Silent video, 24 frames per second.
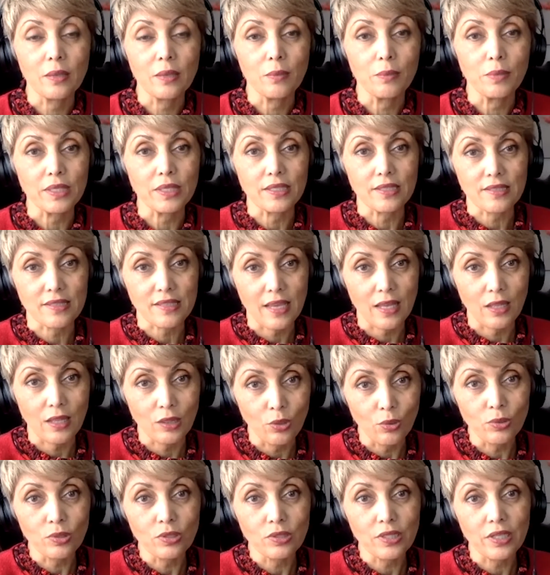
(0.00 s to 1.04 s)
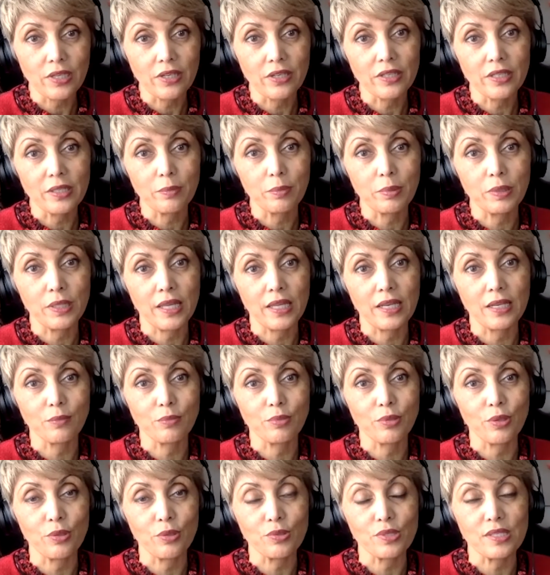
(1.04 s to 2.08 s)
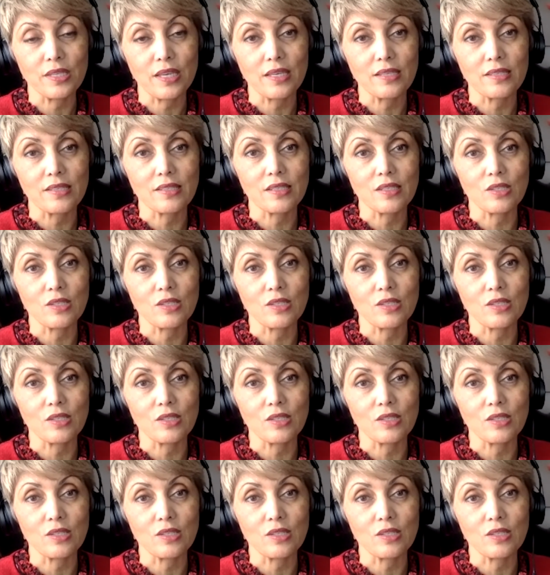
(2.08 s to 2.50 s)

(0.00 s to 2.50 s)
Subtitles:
because that local area planning process